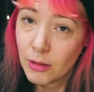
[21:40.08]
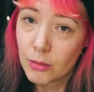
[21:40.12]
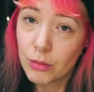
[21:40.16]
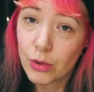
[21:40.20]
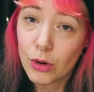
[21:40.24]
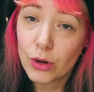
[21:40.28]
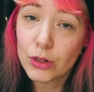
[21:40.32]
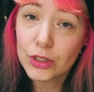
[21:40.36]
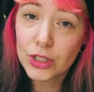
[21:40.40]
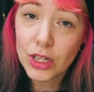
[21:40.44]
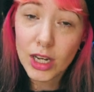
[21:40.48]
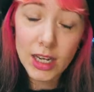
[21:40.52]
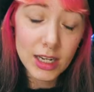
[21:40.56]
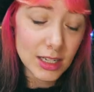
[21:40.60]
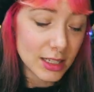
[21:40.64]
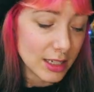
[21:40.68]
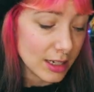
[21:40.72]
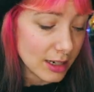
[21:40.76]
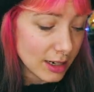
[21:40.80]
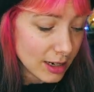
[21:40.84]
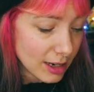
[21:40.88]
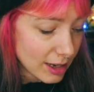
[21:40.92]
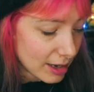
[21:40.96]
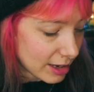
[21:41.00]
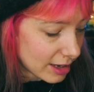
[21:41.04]

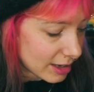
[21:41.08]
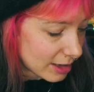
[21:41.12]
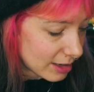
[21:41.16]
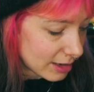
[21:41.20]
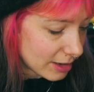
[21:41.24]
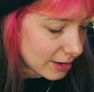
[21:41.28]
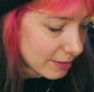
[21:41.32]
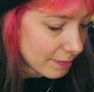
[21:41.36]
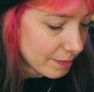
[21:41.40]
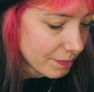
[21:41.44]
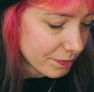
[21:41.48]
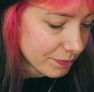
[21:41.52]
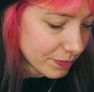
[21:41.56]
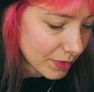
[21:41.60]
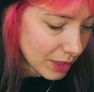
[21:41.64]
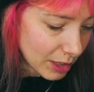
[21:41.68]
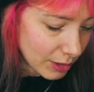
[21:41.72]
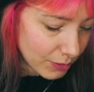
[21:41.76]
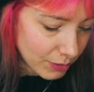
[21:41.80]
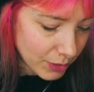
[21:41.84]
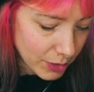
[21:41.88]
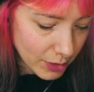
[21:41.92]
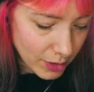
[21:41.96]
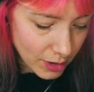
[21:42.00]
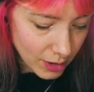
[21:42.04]
project, and
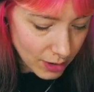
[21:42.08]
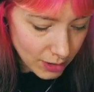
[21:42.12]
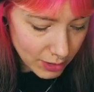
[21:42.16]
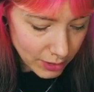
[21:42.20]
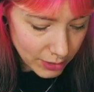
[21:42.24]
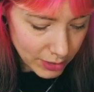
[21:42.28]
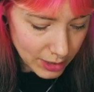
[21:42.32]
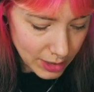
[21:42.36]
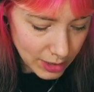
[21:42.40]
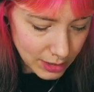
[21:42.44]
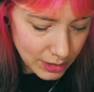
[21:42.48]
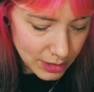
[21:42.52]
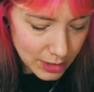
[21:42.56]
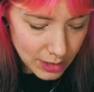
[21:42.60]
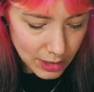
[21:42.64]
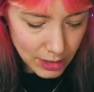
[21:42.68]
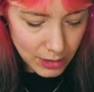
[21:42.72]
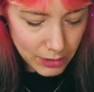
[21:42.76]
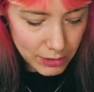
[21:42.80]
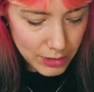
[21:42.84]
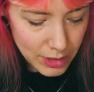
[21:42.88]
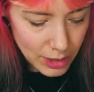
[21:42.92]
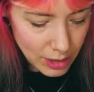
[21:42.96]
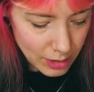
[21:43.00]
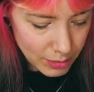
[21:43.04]
if you are looking to
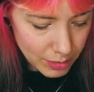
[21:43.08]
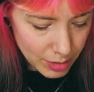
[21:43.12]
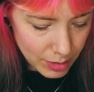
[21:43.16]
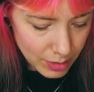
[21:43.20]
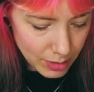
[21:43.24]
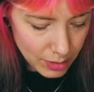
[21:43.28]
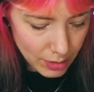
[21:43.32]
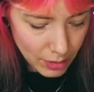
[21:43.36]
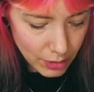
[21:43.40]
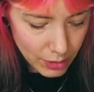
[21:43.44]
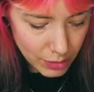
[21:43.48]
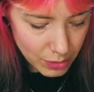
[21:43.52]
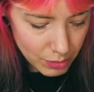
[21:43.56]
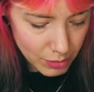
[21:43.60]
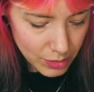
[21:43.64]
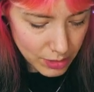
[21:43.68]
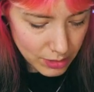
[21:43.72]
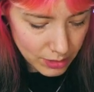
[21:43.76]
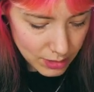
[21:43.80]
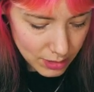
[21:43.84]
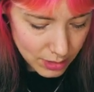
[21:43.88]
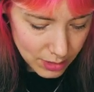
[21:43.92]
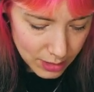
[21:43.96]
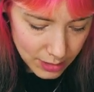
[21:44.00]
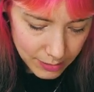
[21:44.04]
use up
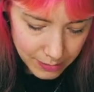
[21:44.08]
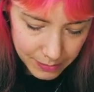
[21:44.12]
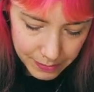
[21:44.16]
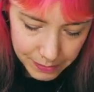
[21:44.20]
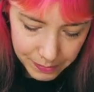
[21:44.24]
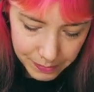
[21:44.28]
oddments,